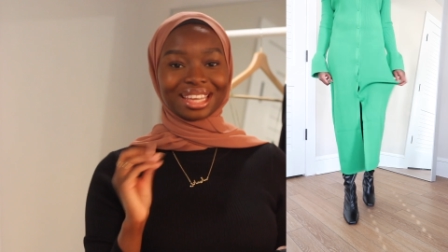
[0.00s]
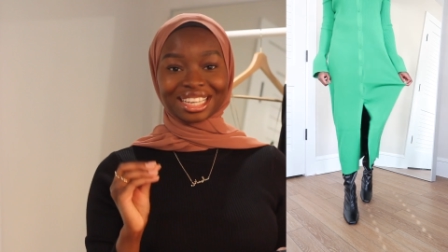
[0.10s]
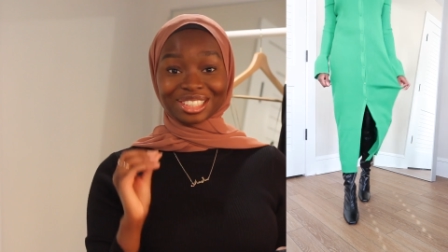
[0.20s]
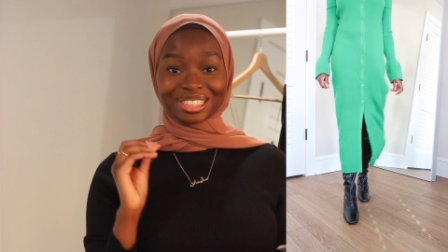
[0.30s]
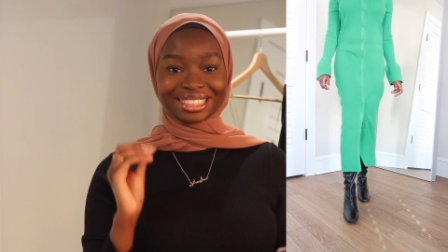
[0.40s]

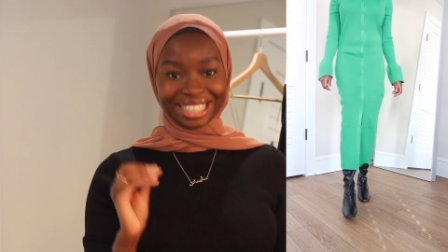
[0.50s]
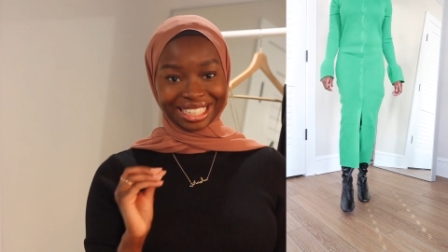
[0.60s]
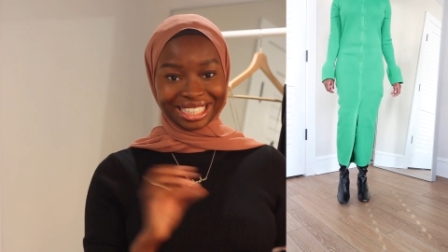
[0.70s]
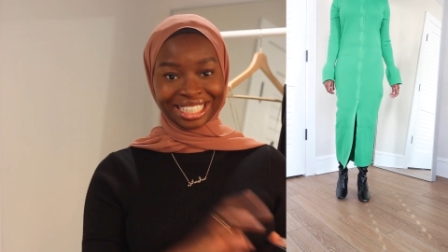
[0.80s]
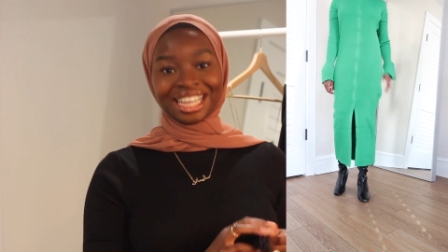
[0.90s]
legs are
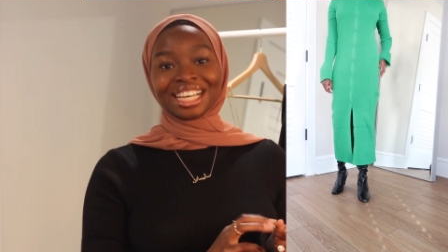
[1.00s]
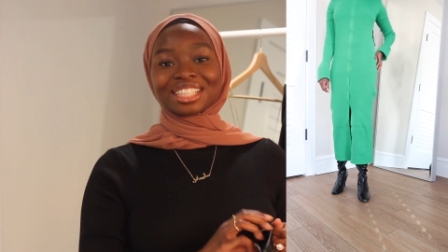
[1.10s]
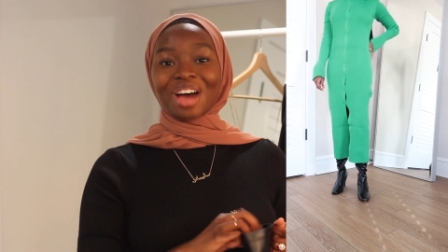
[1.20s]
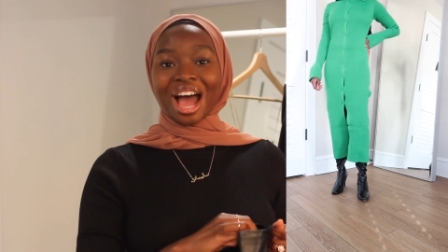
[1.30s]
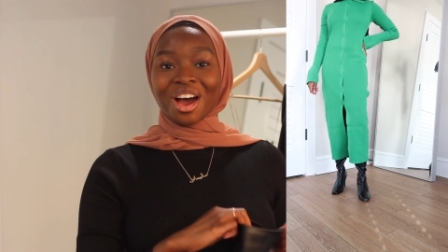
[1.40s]
skinny.
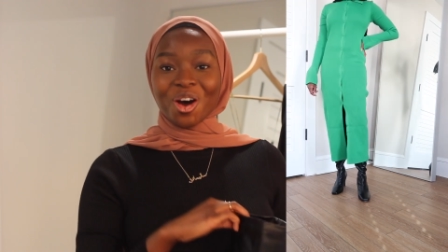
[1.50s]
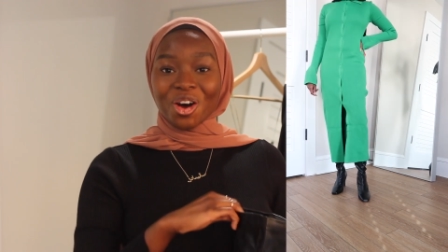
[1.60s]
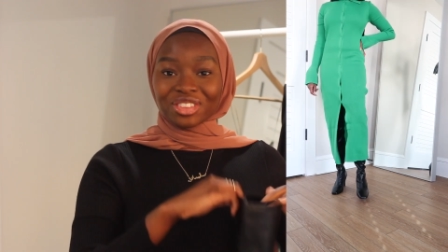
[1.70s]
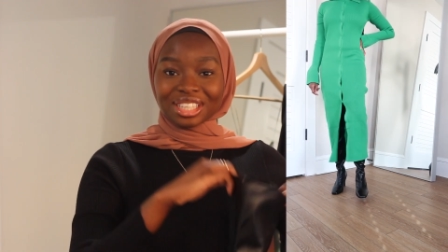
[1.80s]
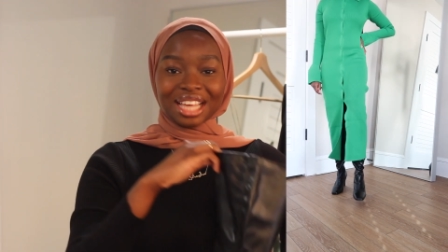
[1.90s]
So I
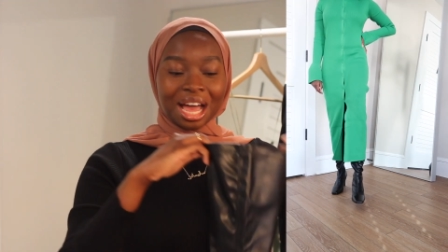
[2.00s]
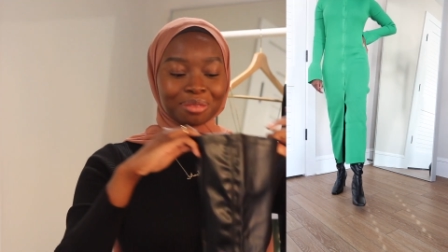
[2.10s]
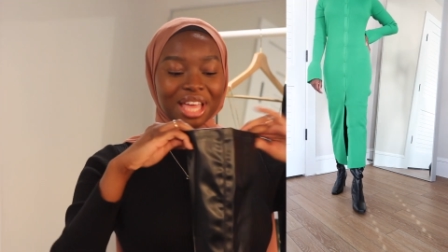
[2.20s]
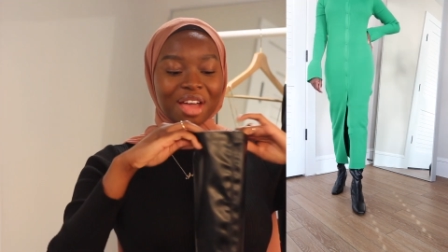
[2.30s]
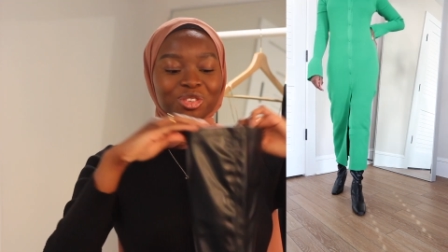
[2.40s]

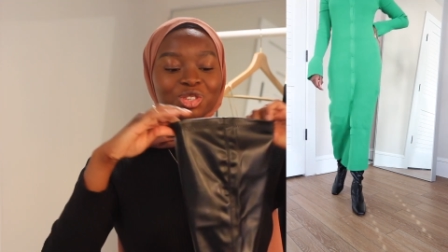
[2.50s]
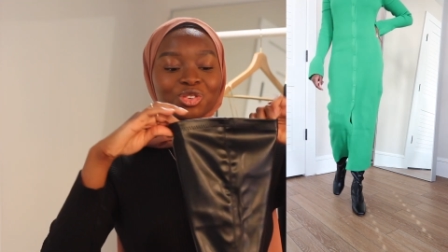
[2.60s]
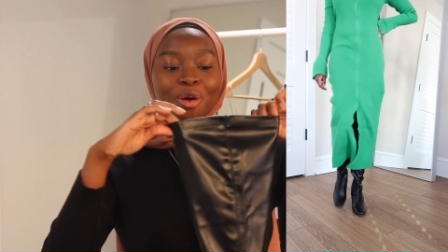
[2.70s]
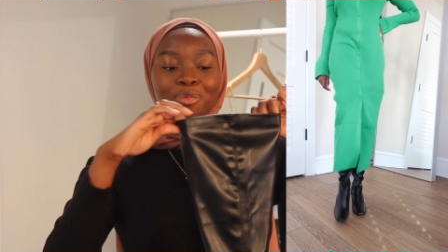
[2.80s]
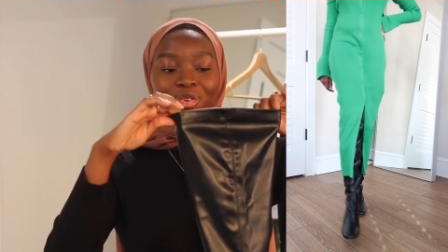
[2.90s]
oftentimes have
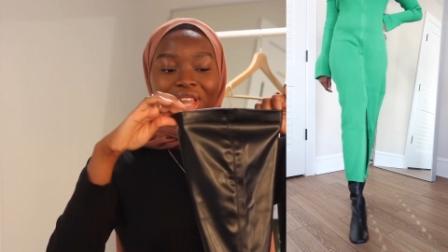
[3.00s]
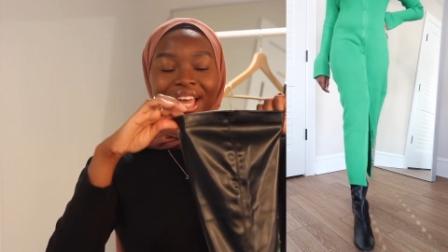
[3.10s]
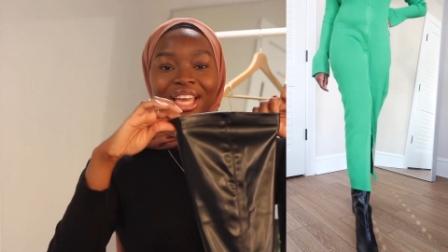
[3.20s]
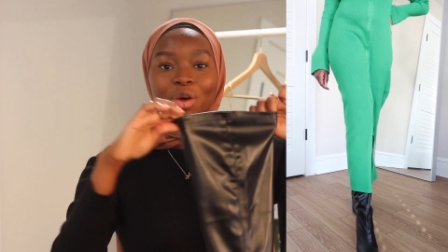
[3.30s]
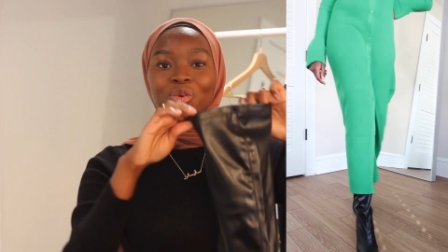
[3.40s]
trouble
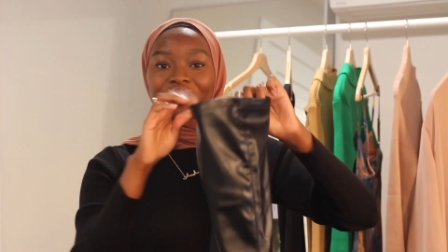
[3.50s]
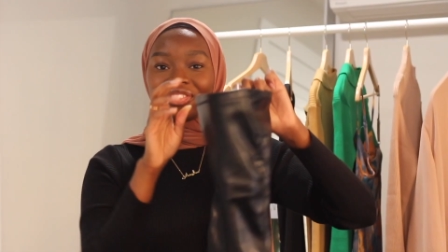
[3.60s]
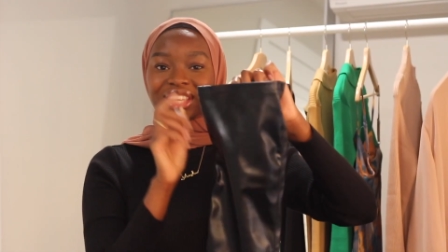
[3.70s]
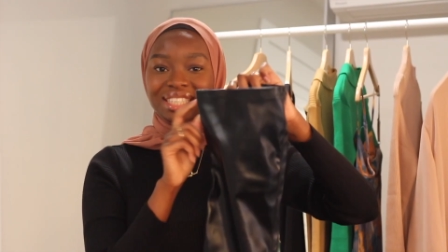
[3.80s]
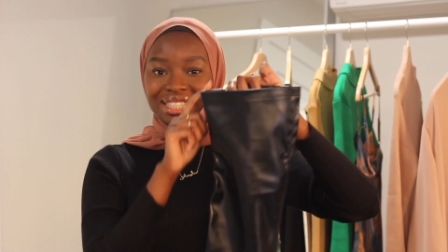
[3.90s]
like
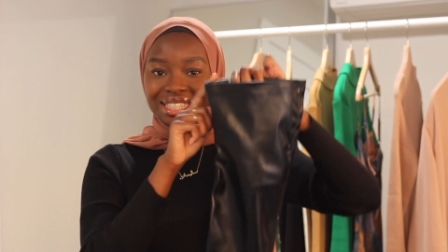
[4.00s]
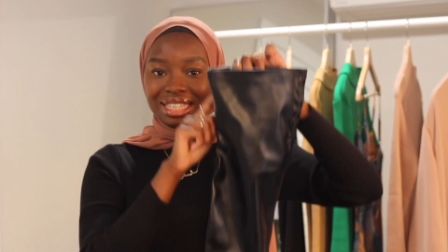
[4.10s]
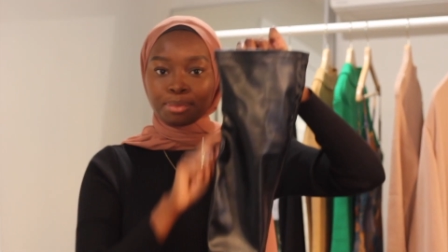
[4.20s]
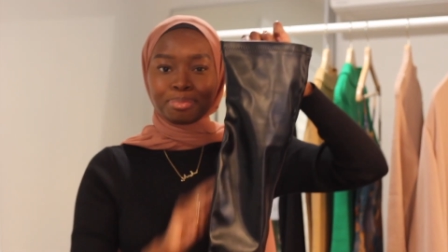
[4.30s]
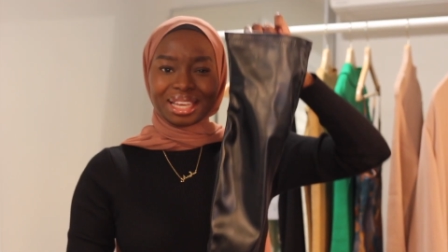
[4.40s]
with this
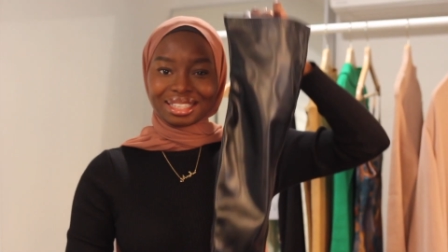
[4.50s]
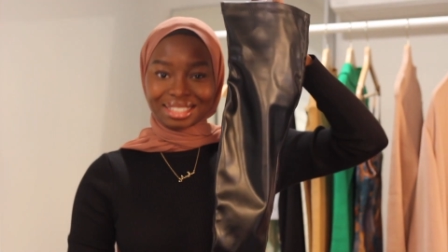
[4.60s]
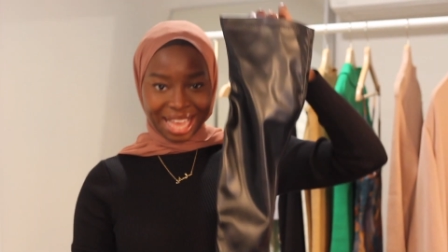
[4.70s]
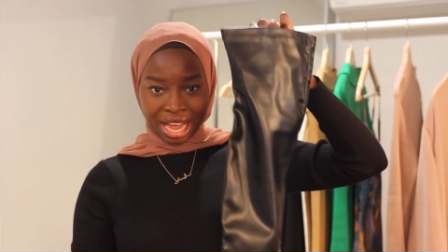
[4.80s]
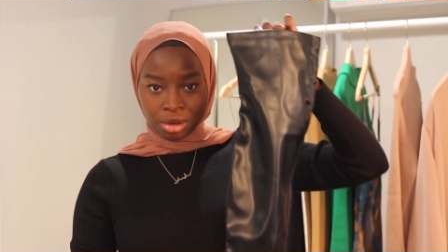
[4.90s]
slipping
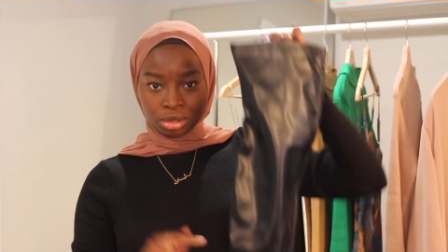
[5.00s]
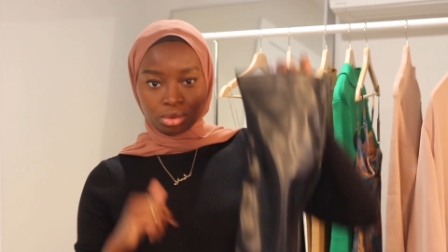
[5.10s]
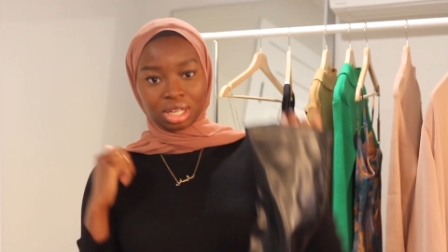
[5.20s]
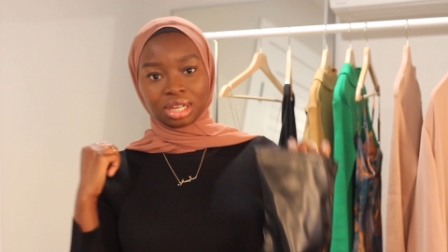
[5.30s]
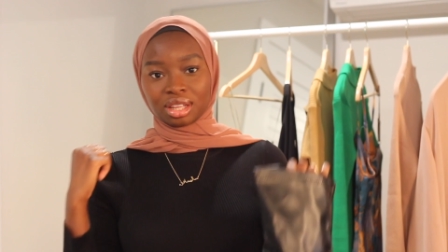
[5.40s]
down
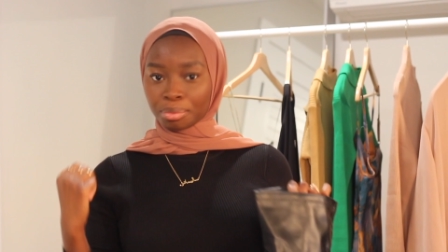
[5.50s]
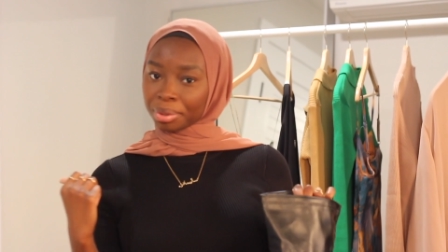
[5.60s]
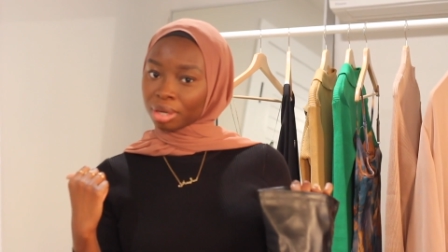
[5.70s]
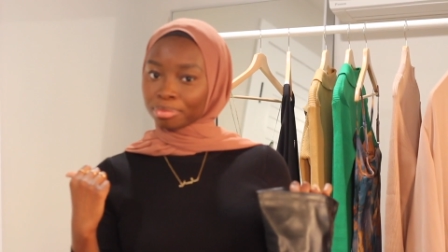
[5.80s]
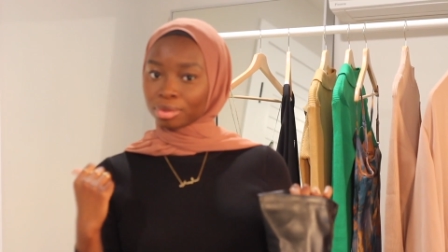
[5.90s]
on another
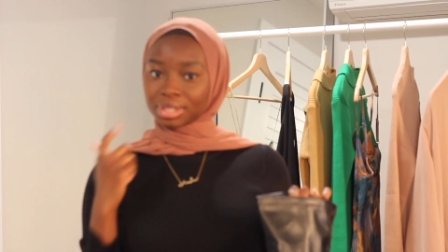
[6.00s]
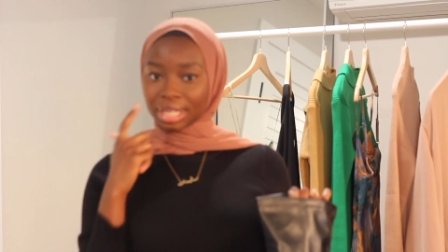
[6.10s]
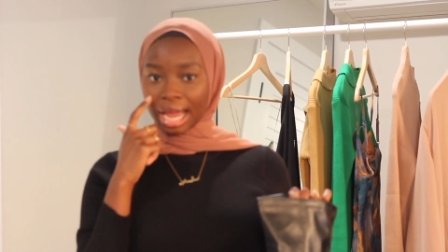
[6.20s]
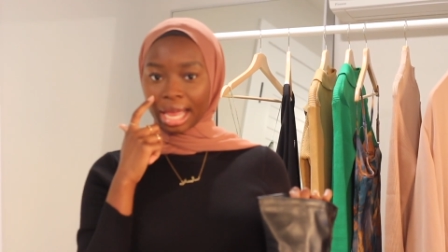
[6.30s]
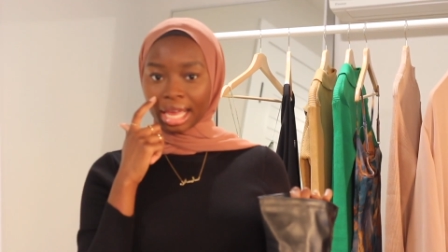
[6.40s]
pair of boots
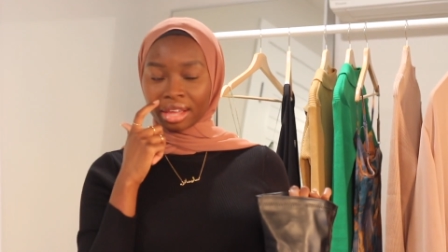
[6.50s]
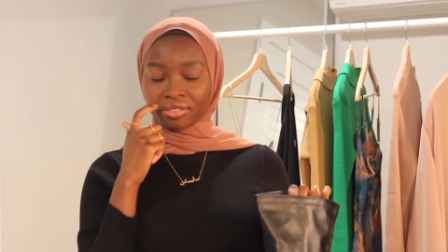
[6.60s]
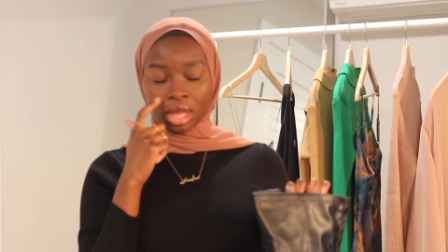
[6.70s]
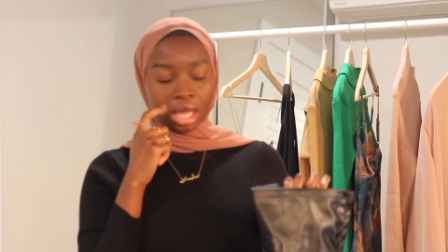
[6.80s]
that I have.